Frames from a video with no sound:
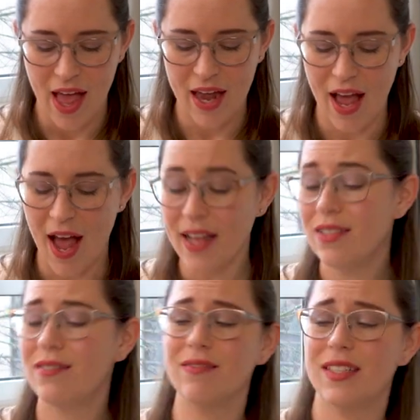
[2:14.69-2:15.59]
And
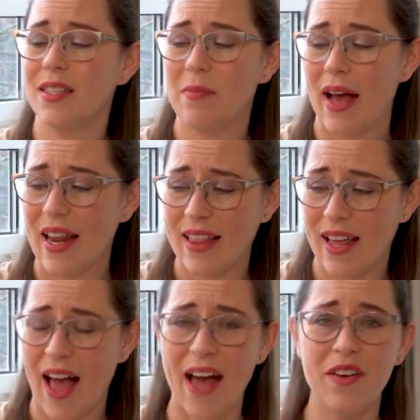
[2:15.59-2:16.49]
I didn't buy
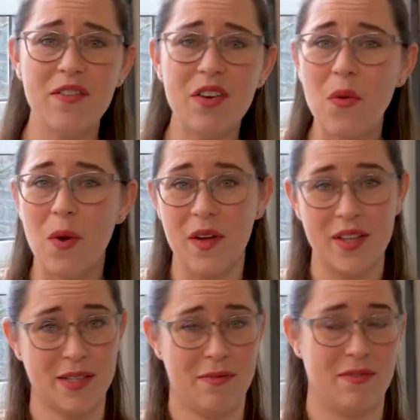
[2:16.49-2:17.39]
anything. I don't know where
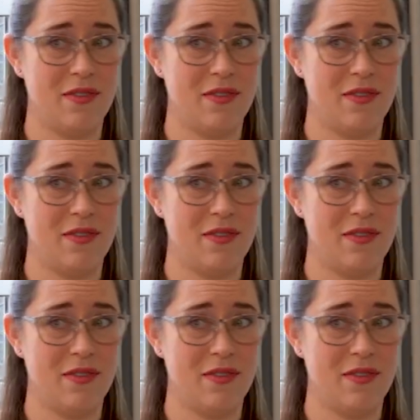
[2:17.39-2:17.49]
this